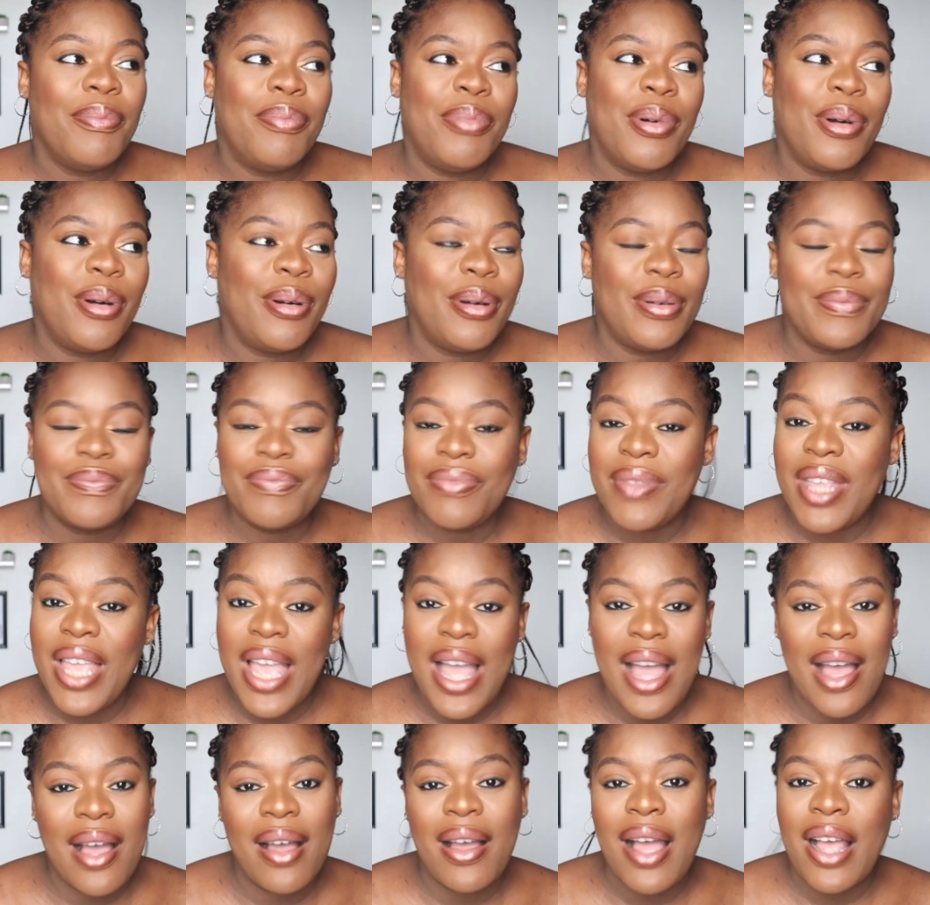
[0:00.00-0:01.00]
But
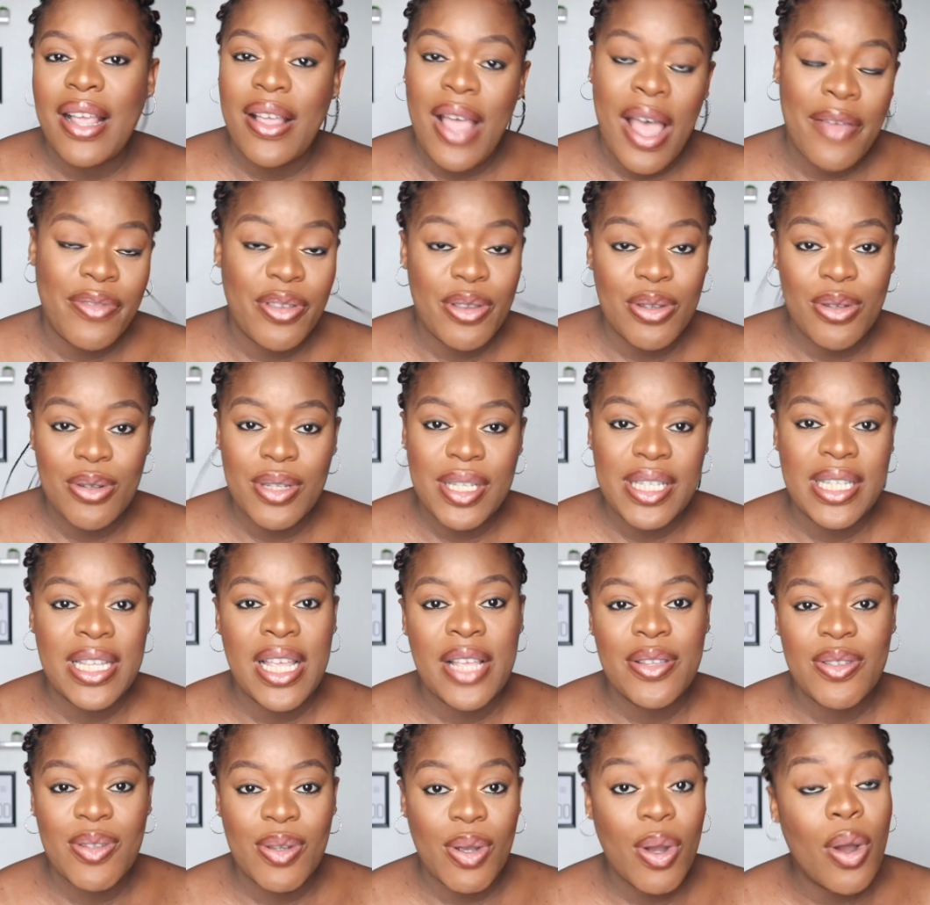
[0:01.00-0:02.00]
yeah, I have to do C
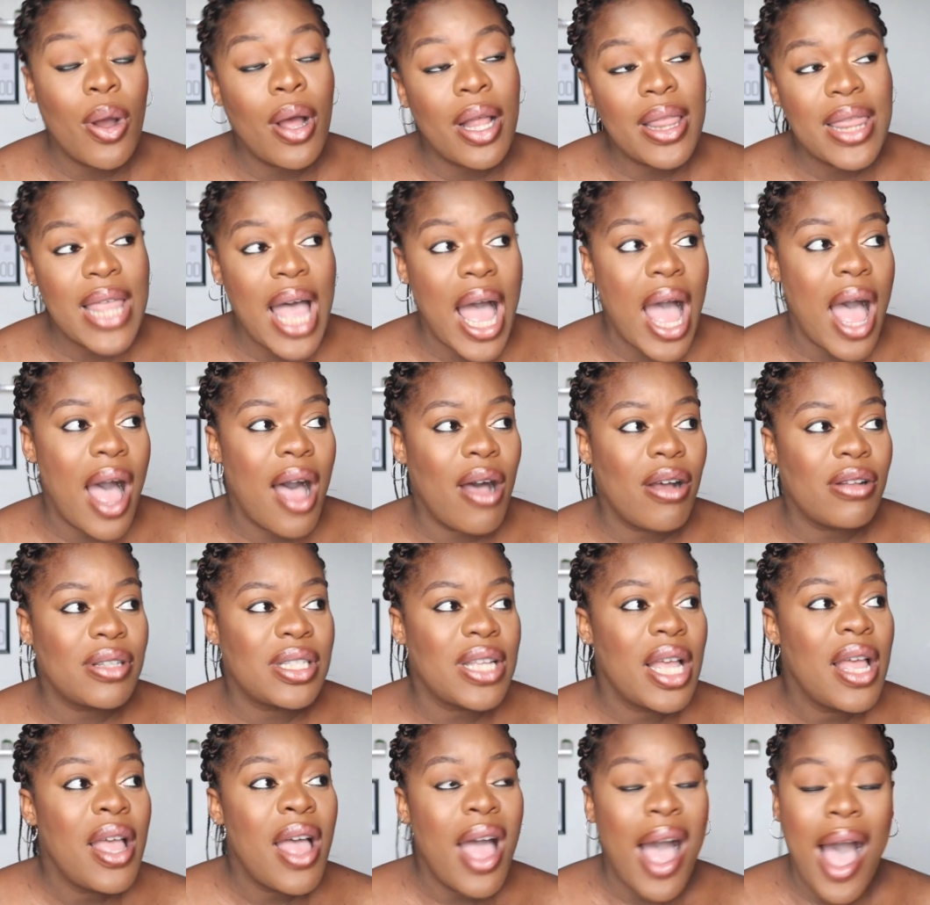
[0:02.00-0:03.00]
S to cut that
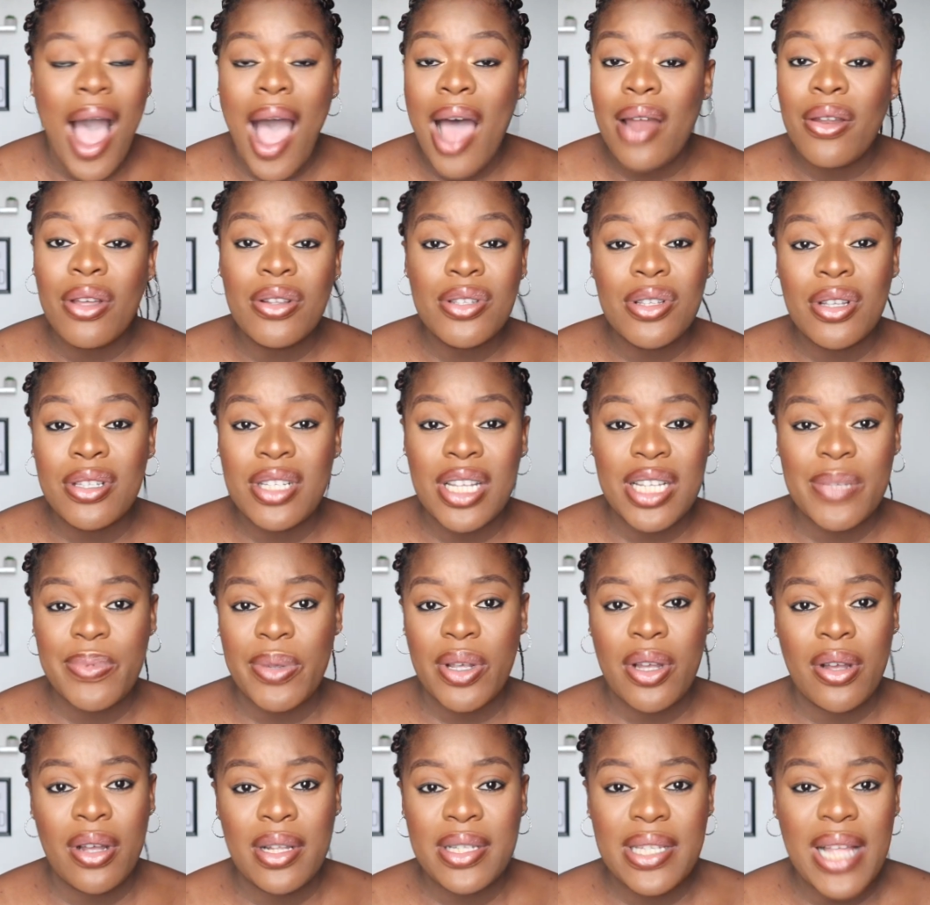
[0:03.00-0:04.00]
out, and also just
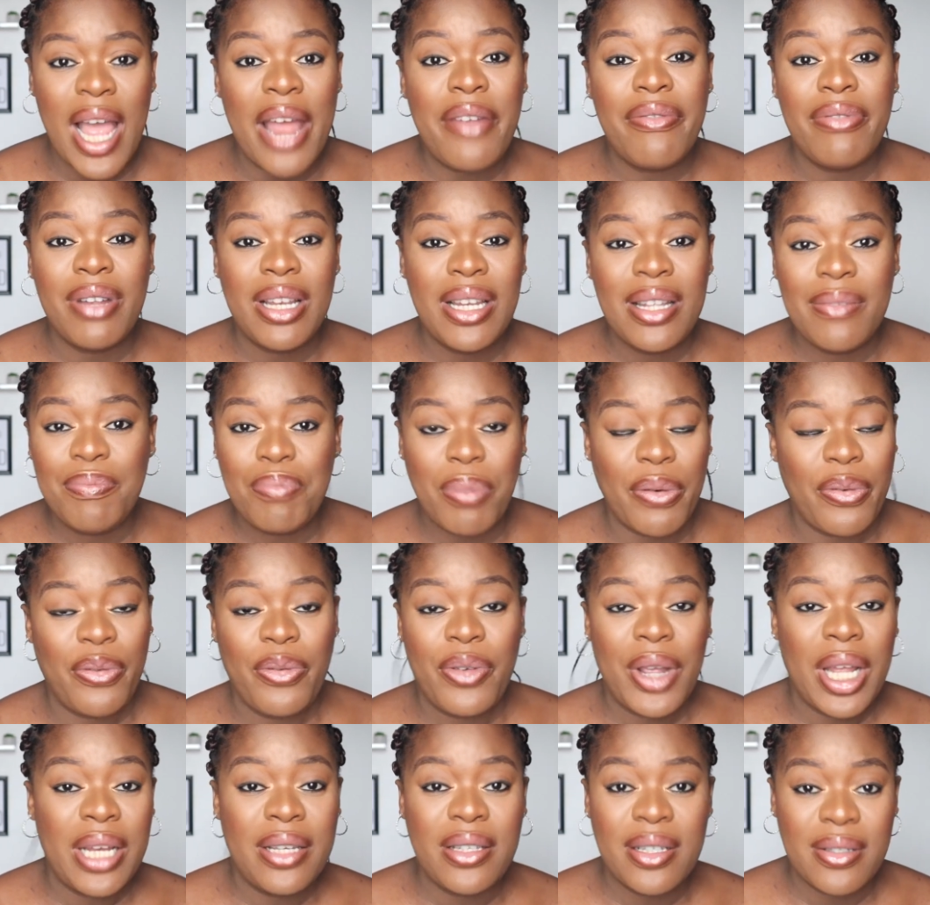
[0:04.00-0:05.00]
because I really
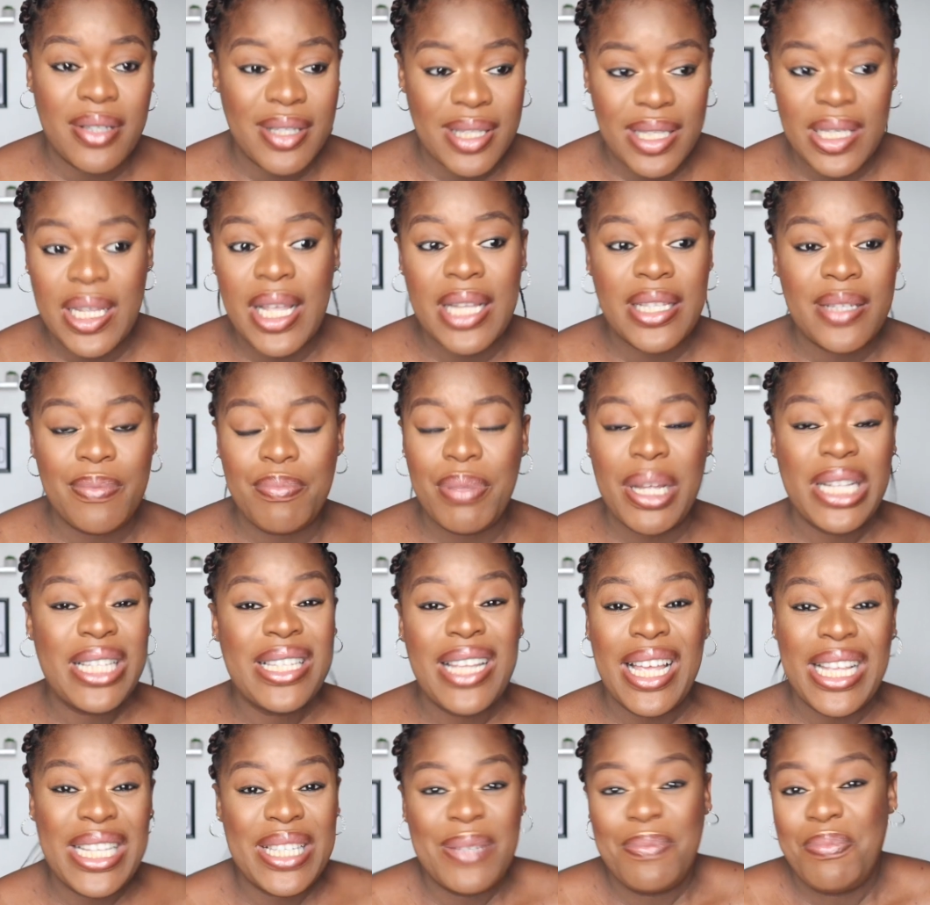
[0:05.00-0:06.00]
preferred the C S
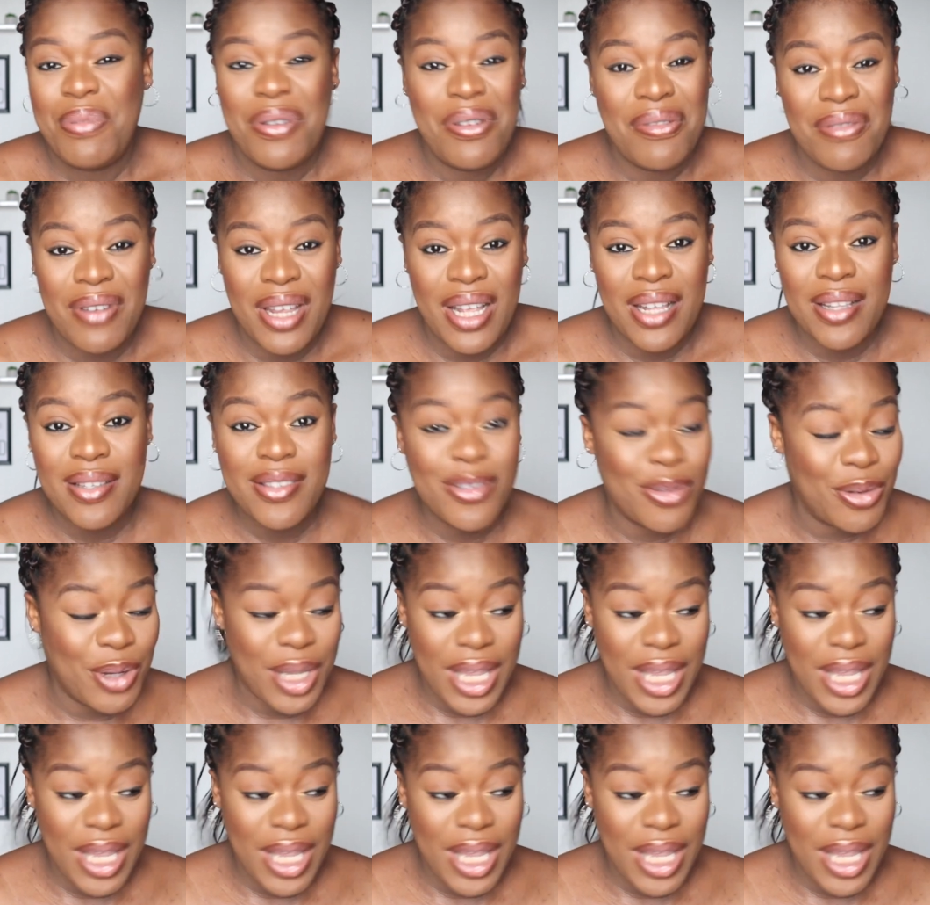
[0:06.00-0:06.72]
birth experience.